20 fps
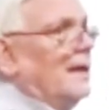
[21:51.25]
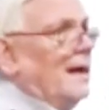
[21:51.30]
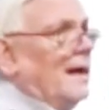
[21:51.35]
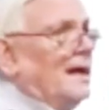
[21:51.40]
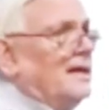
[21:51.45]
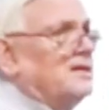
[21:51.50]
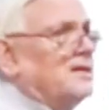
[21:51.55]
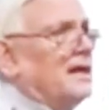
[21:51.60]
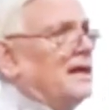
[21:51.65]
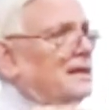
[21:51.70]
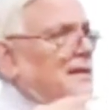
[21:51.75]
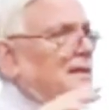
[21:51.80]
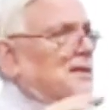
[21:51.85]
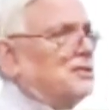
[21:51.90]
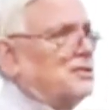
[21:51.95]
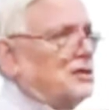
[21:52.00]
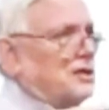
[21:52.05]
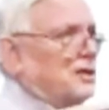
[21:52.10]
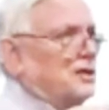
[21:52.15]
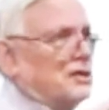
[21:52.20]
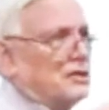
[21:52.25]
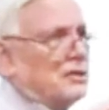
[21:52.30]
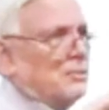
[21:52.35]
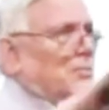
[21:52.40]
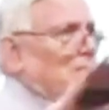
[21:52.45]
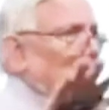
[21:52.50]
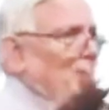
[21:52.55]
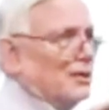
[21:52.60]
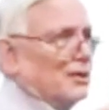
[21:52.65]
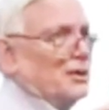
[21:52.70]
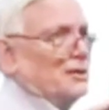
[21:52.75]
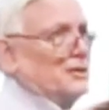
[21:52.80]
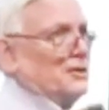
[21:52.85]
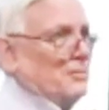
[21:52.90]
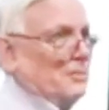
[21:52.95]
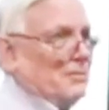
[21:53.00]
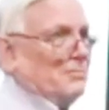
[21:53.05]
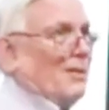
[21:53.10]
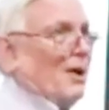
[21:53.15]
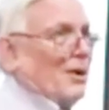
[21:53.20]
I think there still is a moralism
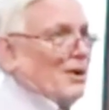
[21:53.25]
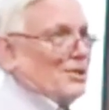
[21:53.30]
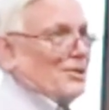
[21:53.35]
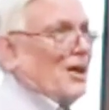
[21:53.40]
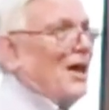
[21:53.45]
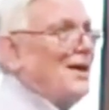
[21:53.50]
in Marx,